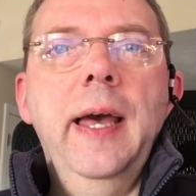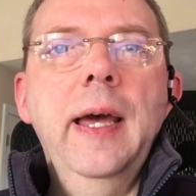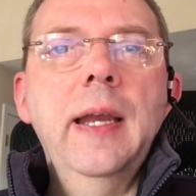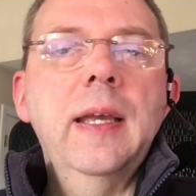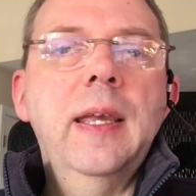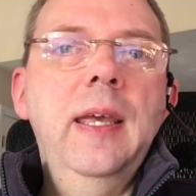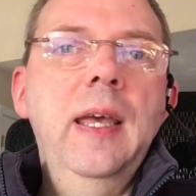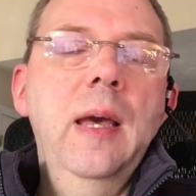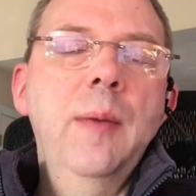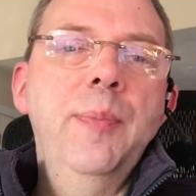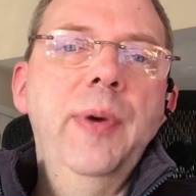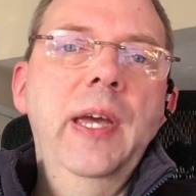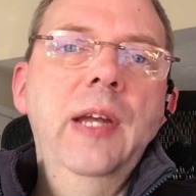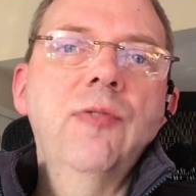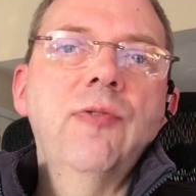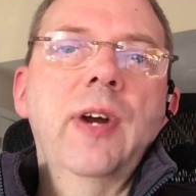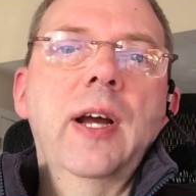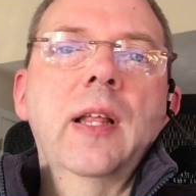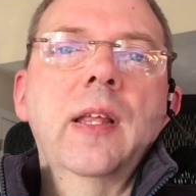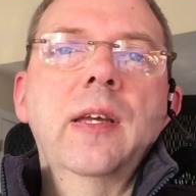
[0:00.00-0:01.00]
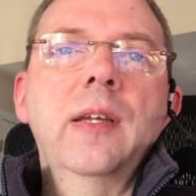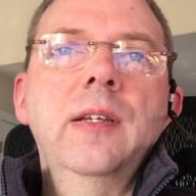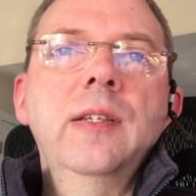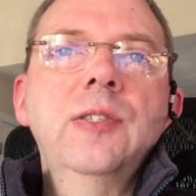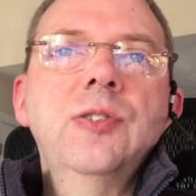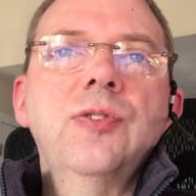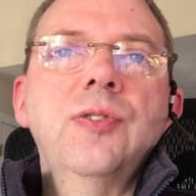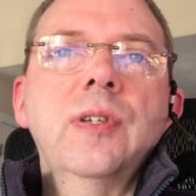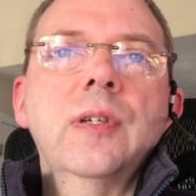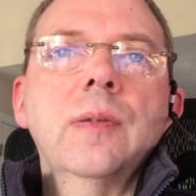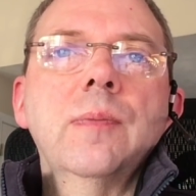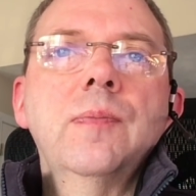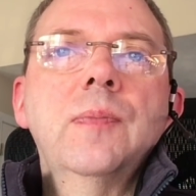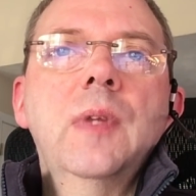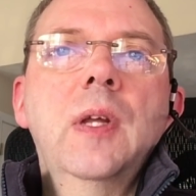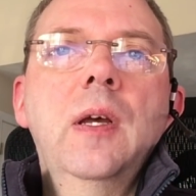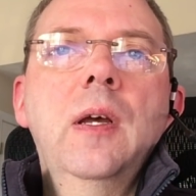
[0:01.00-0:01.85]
at a campaign rally in Israel,